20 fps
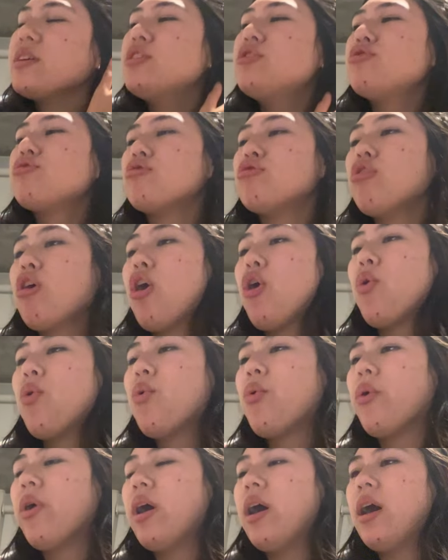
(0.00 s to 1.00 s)

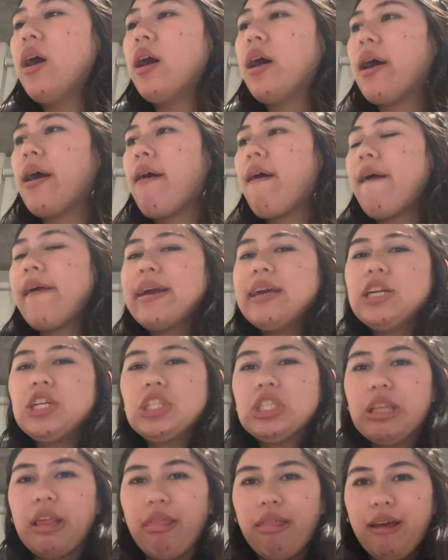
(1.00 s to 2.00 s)
so
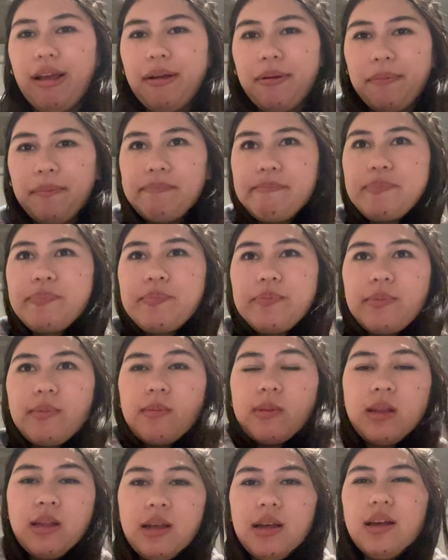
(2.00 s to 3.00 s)
here's the thing.
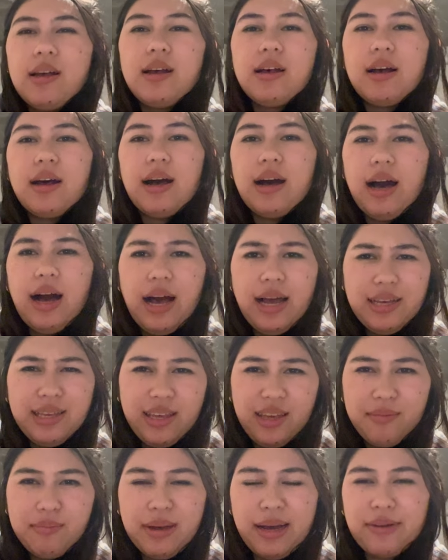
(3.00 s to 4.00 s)
I
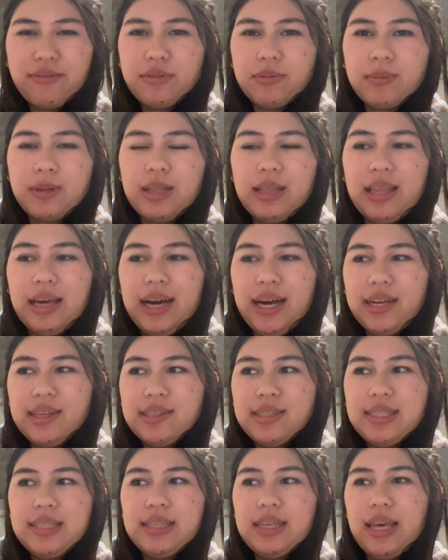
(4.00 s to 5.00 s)
came back from
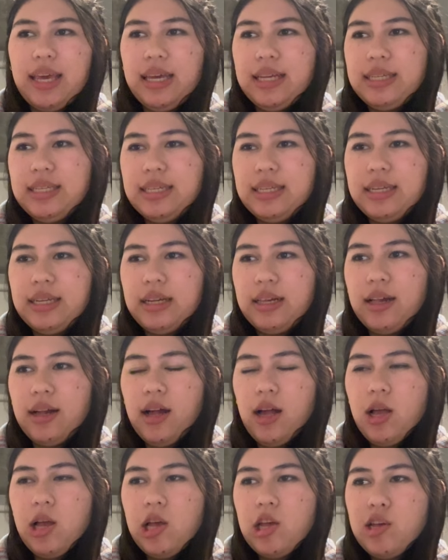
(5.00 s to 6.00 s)
class and
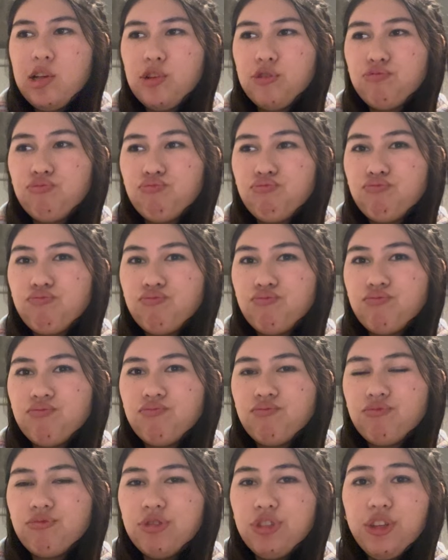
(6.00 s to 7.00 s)
uh,
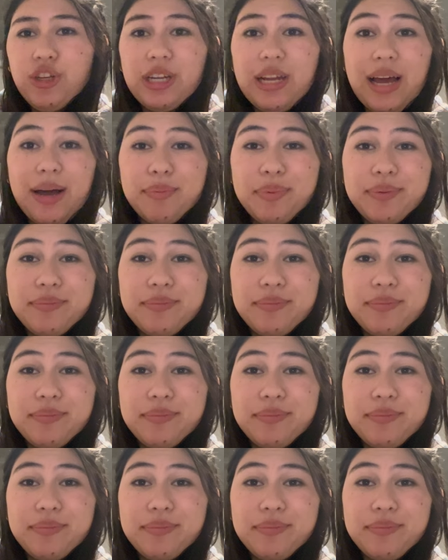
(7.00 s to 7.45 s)
took a nap.